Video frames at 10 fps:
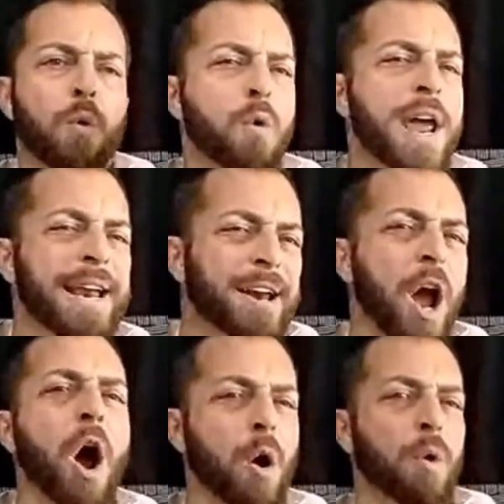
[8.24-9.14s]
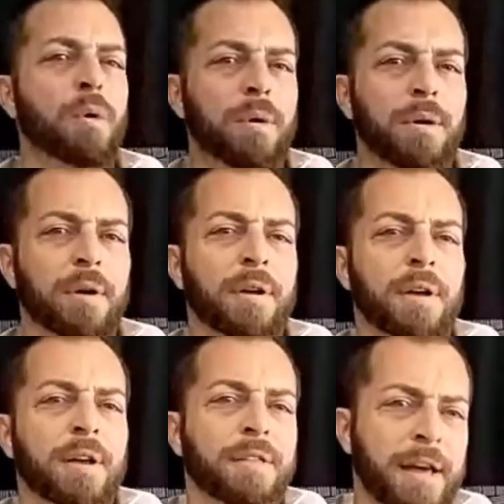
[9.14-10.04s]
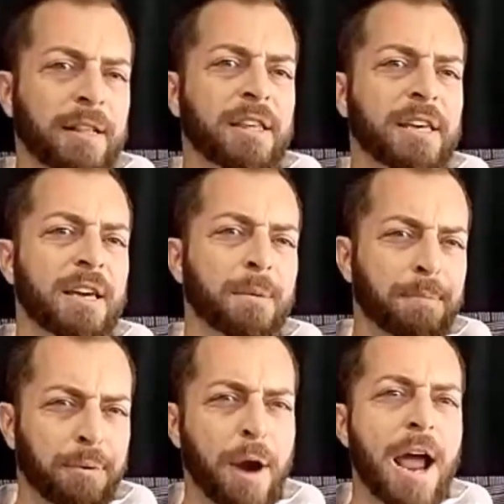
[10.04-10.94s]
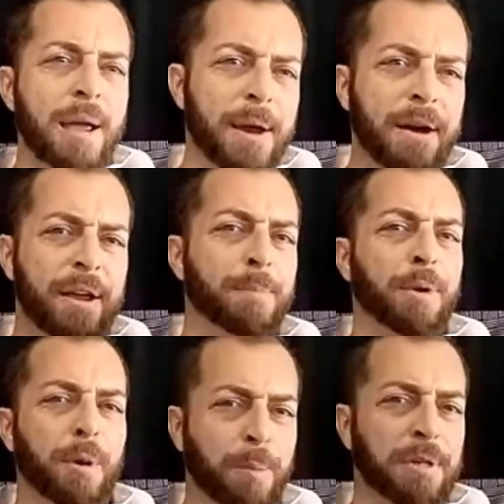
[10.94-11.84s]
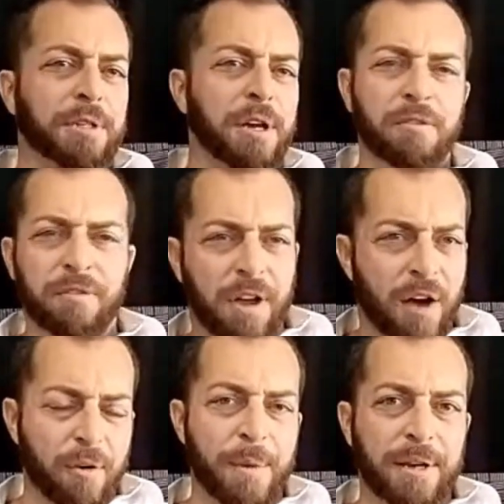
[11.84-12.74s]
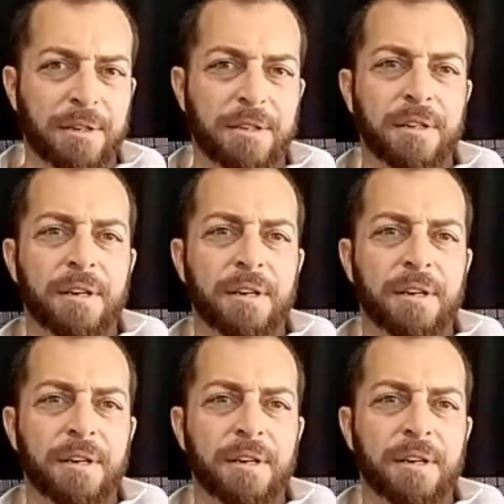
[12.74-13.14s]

We know that the primary purpose of government